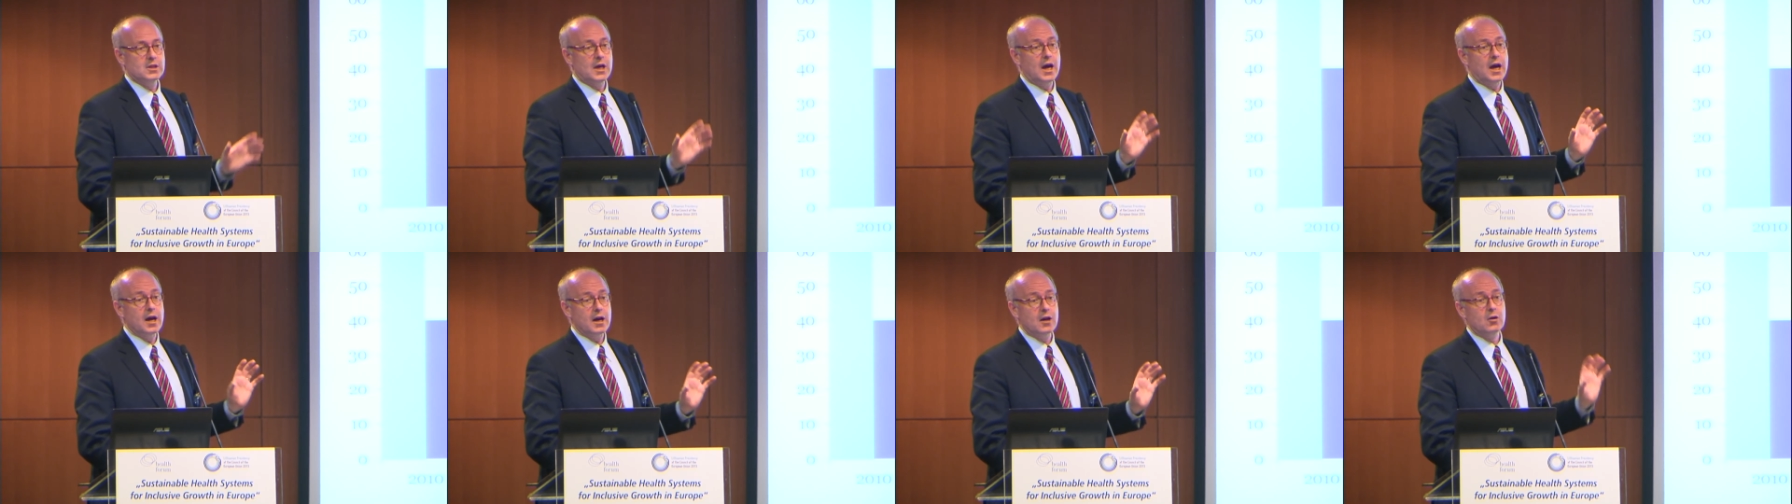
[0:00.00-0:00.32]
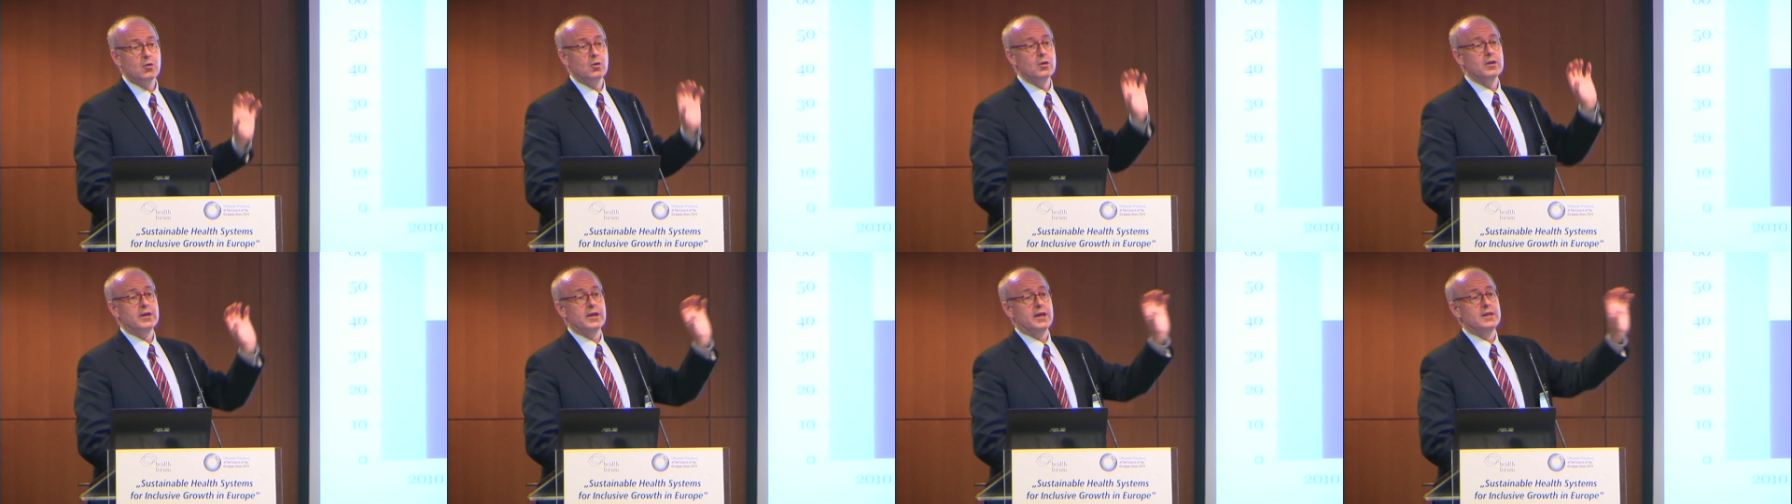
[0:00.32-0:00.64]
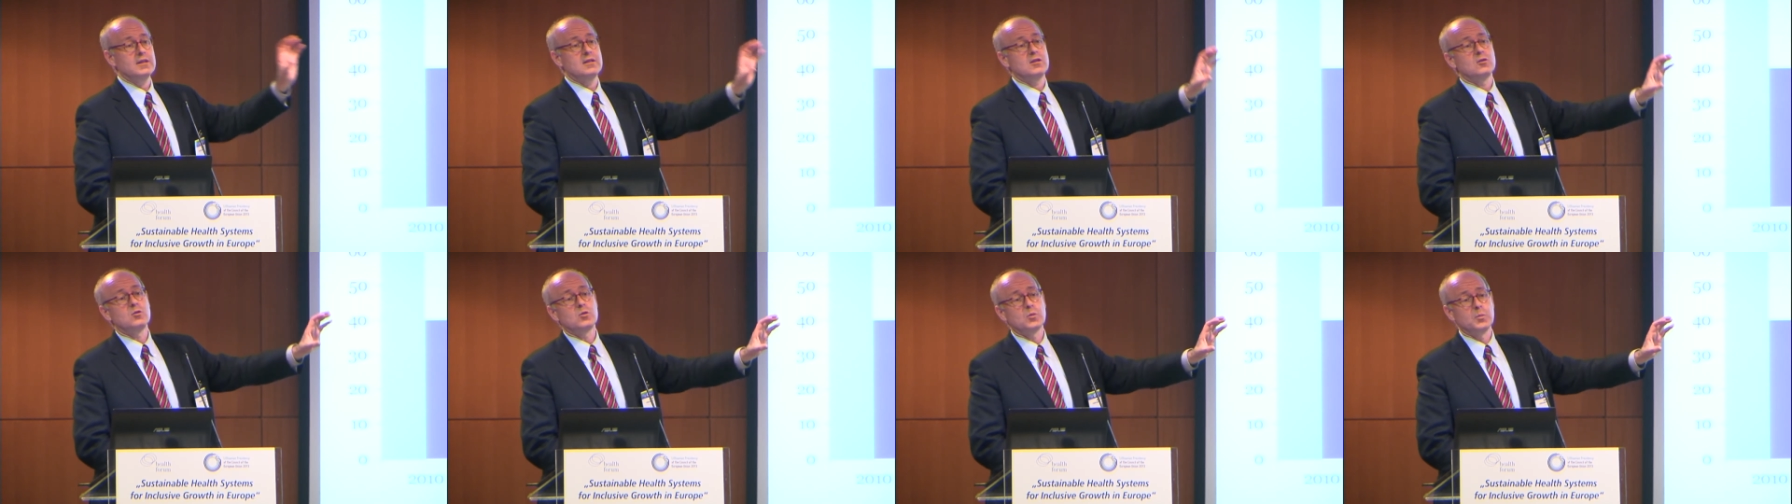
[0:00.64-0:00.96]
are
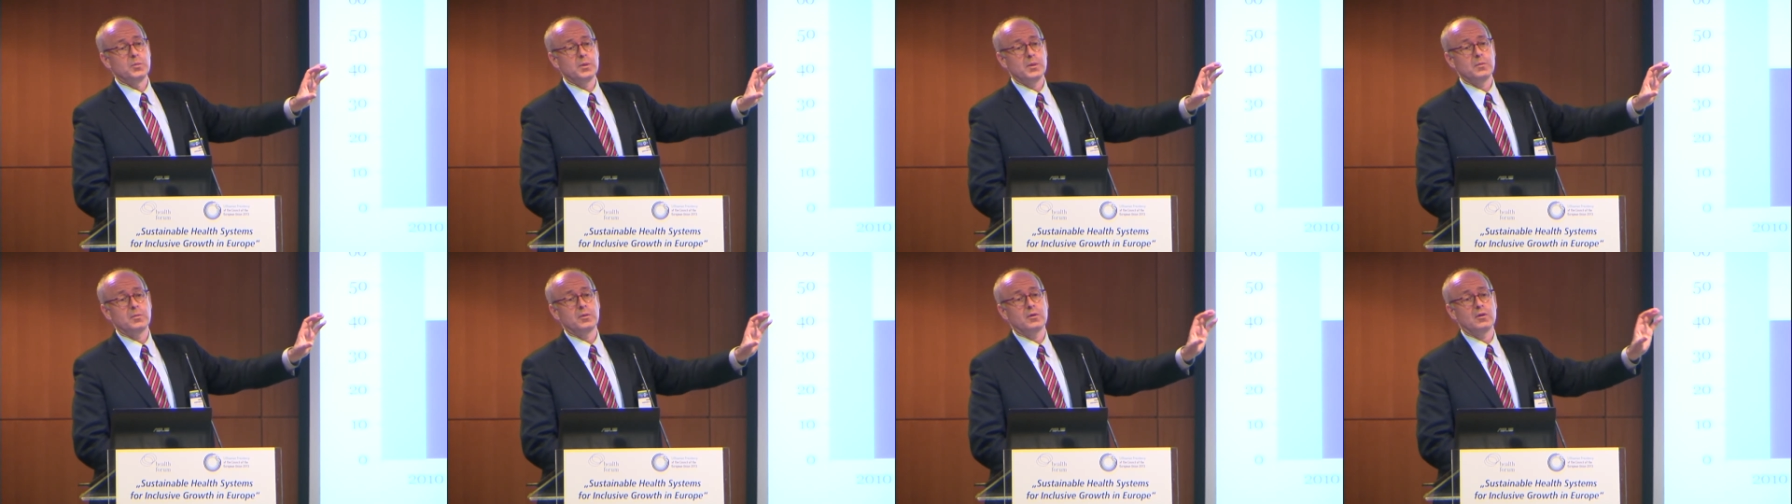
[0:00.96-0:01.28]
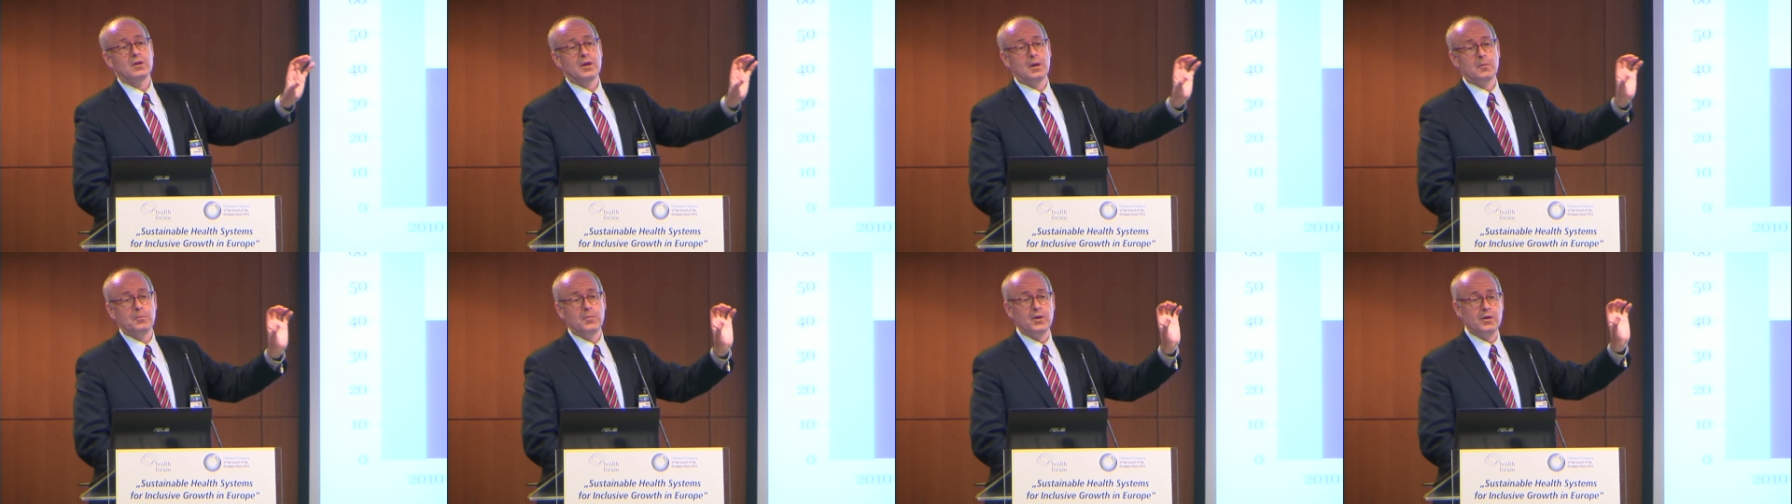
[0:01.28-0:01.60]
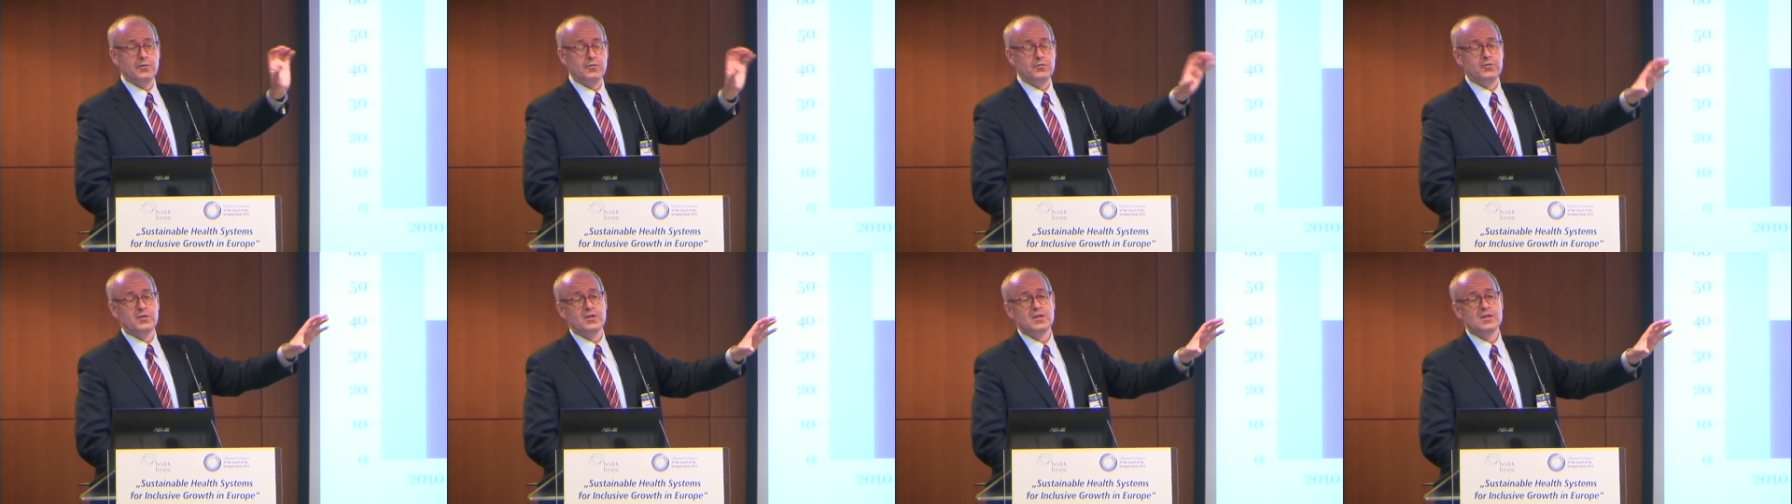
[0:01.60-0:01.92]
allocated to people
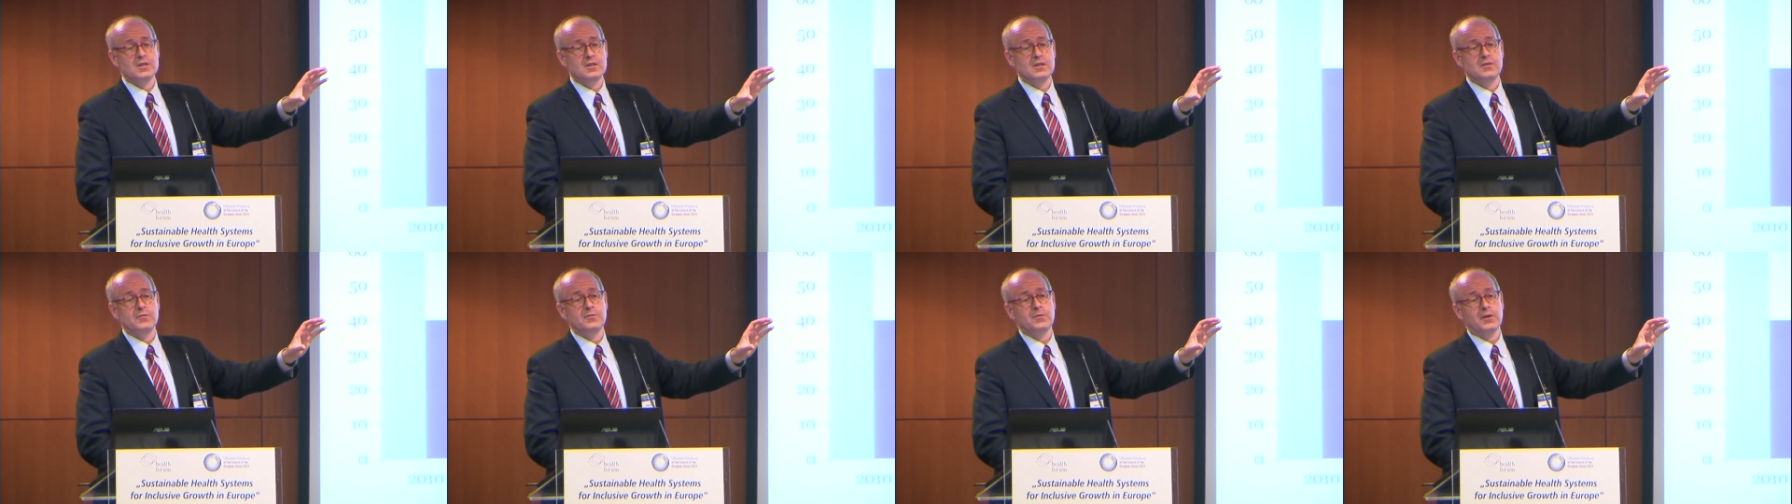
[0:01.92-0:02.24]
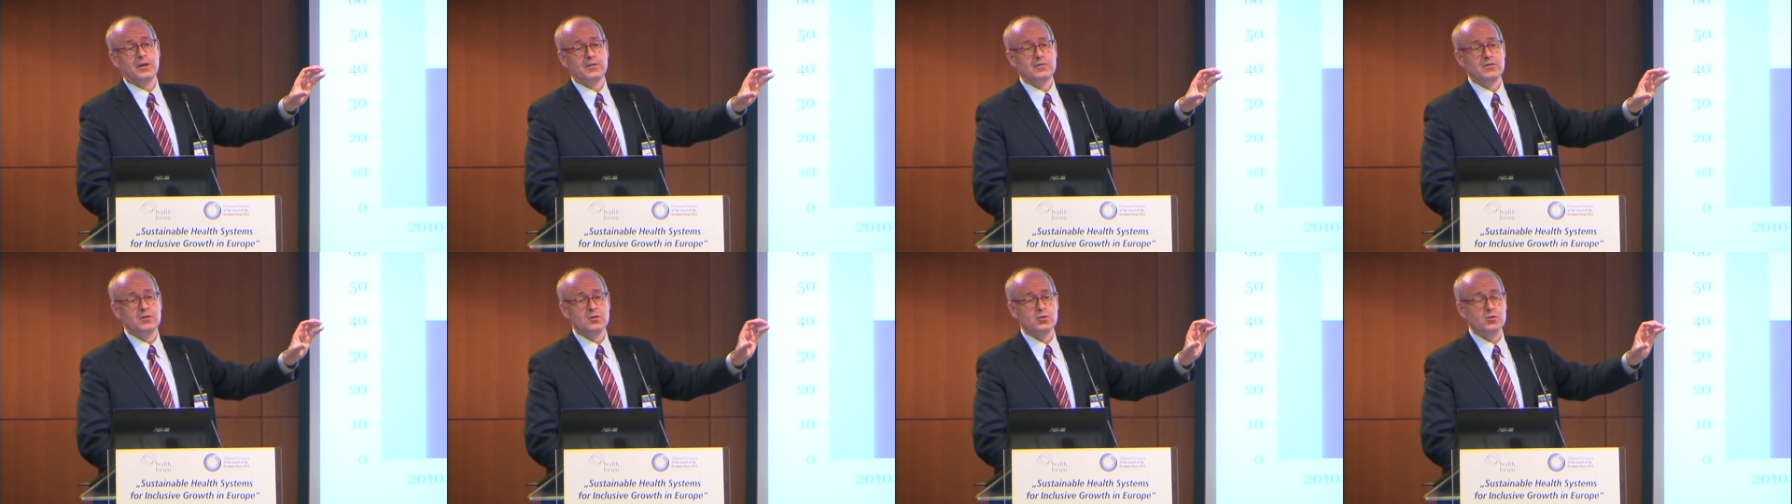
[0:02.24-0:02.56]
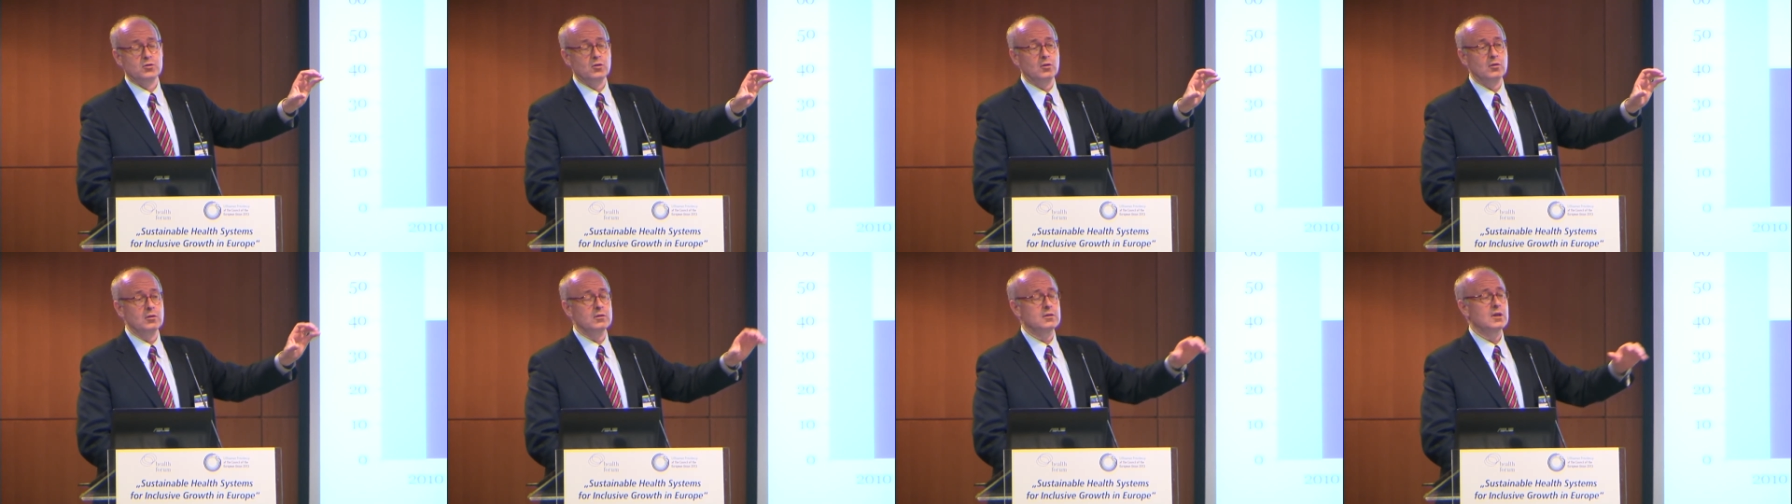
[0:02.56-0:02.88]
above 65 years
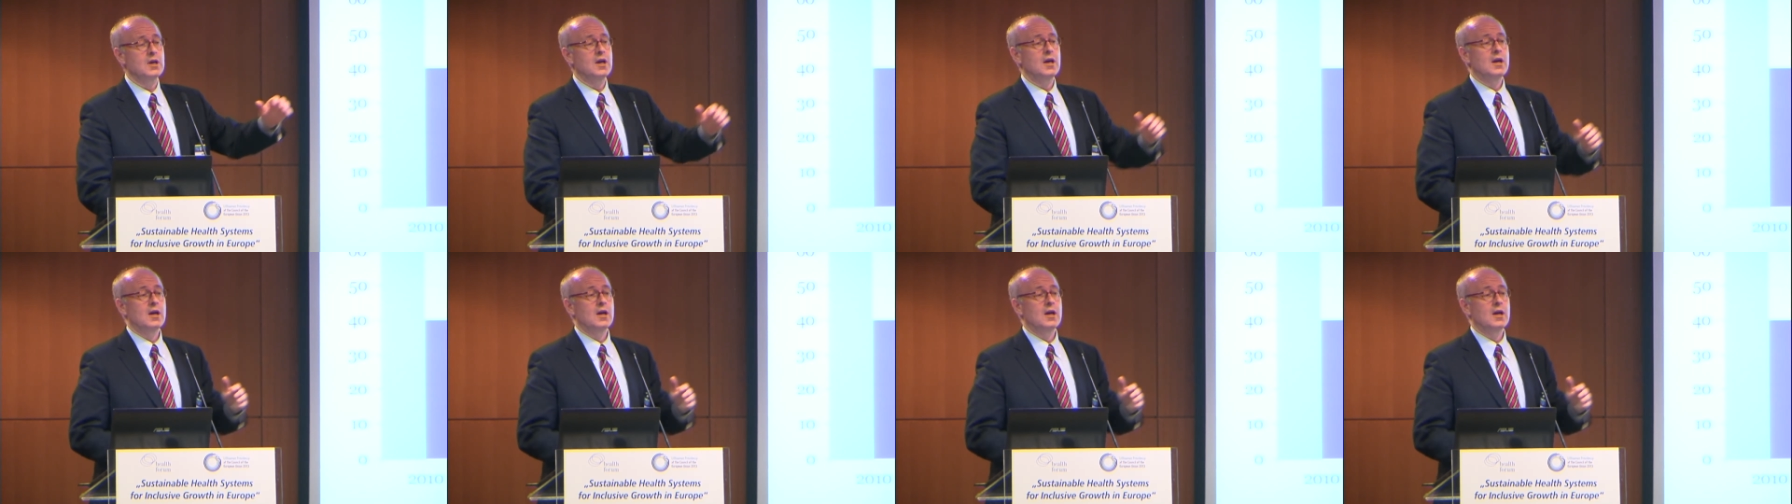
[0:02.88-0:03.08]
old.